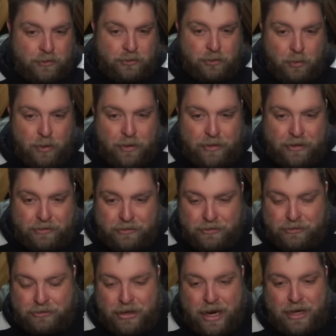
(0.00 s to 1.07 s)
So what this
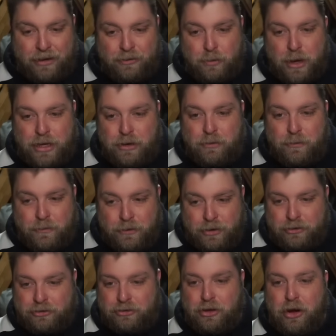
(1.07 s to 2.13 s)
is saying is, when you
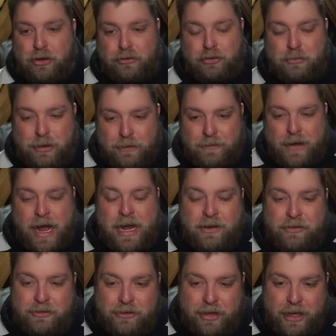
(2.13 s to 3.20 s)
first start up your
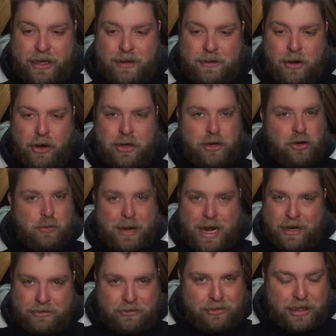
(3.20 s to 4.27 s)
Fire Stick or you come
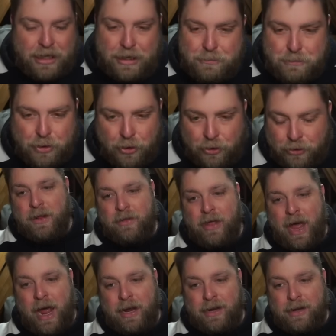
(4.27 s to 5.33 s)
out of sleep mode,
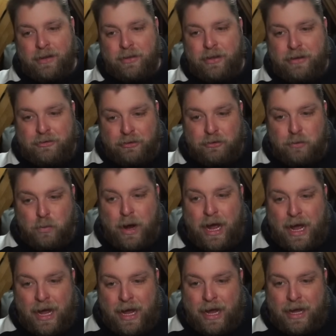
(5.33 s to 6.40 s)
then this is
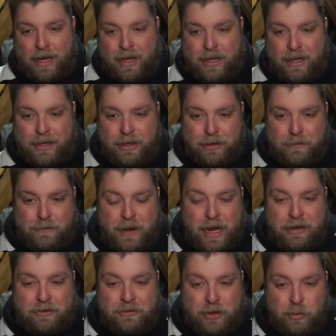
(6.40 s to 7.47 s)
where your
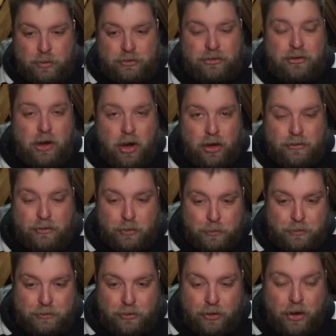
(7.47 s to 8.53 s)
Fire Stick would start
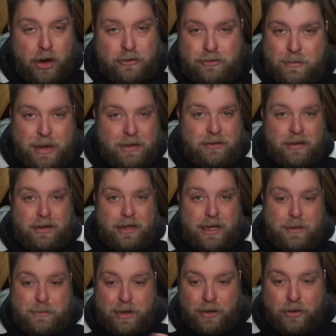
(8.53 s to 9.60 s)
up. So automatically
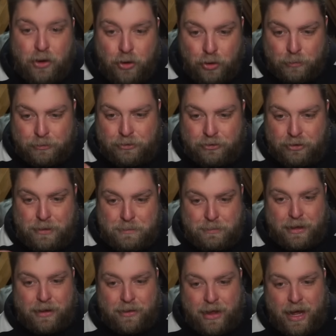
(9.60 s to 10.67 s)
it'd be on the home screen
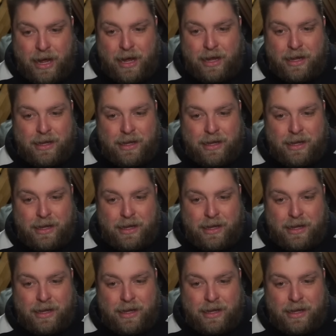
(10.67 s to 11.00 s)
bit there,